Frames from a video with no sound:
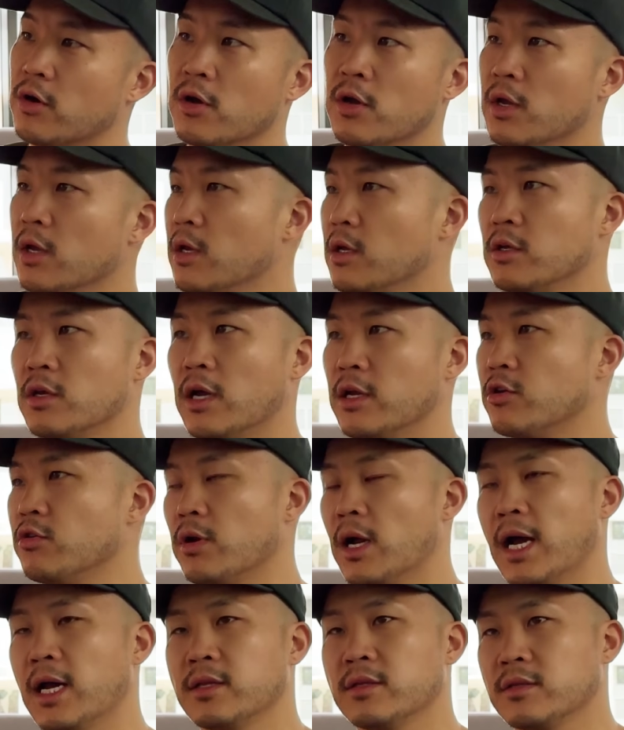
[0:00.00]
Yeah, you know,
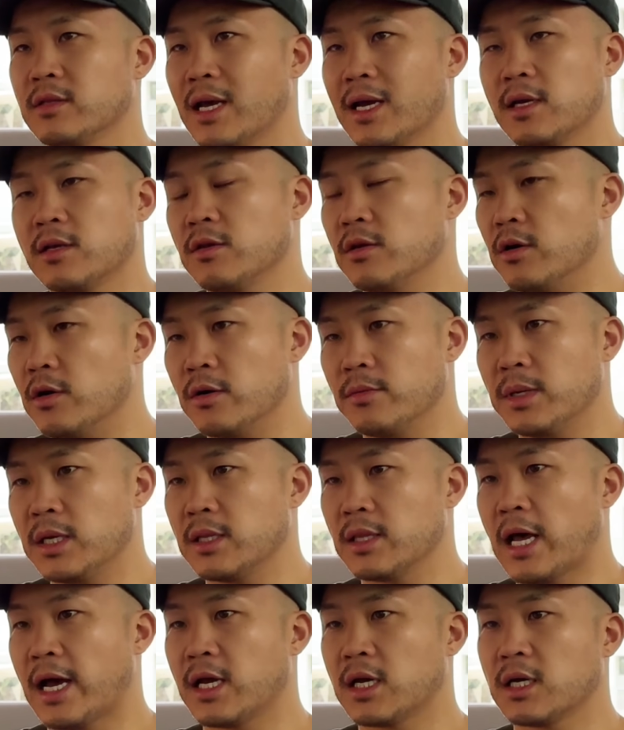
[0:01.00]
like, you know, I mean, like,
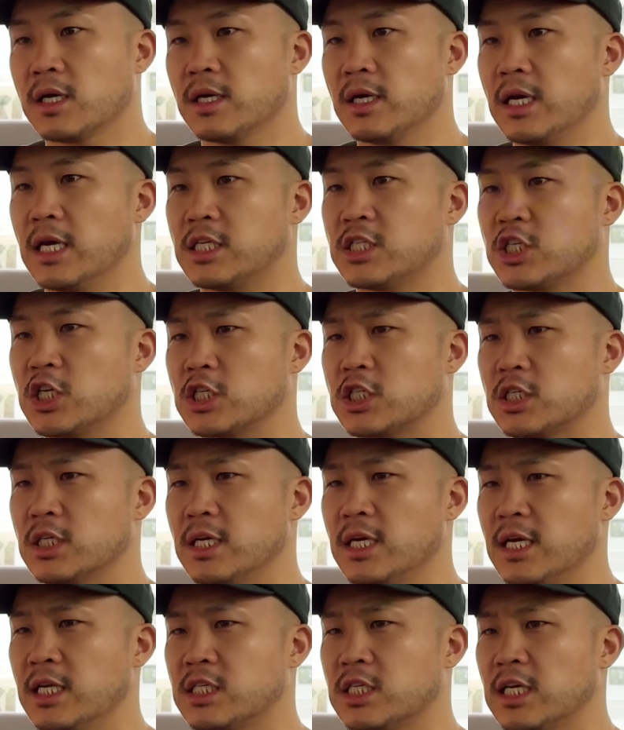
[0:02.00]
it's just,
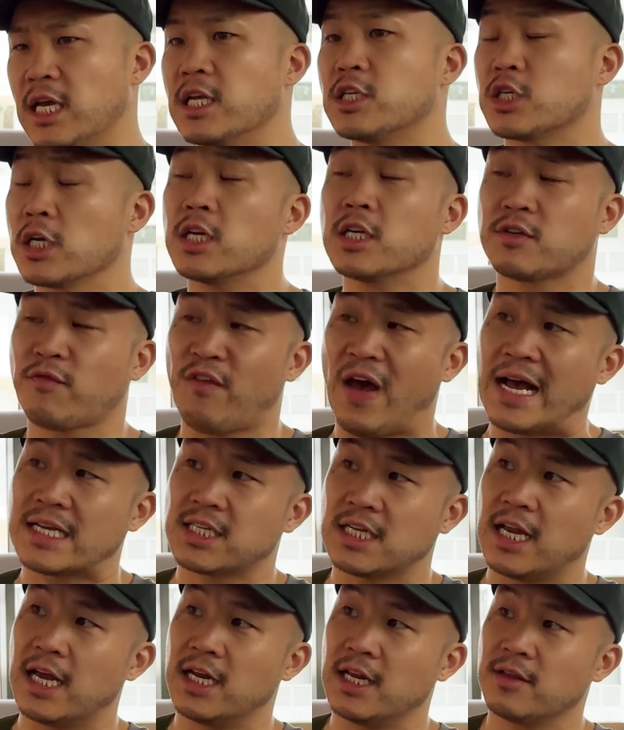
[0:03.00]
it's
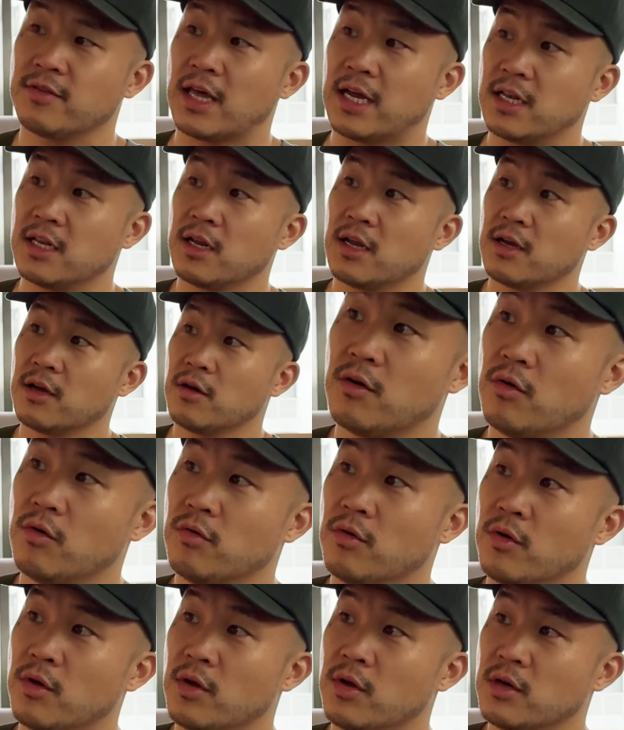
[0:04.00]
fascinating that
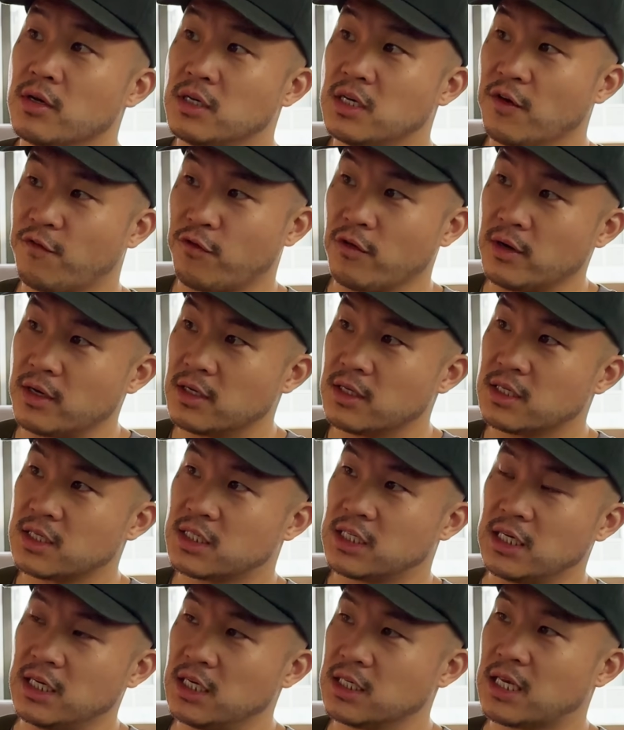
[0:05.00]
different cities
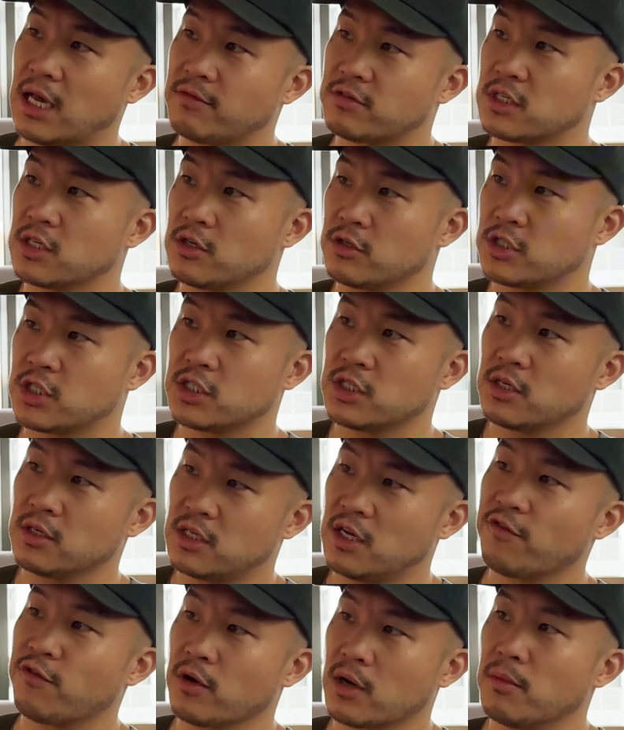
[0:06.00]
have such different
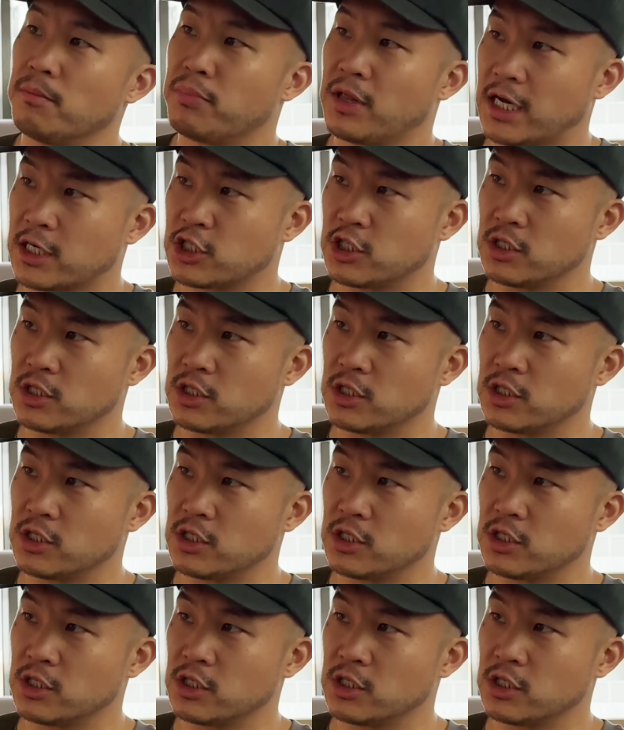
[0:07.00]
complexions.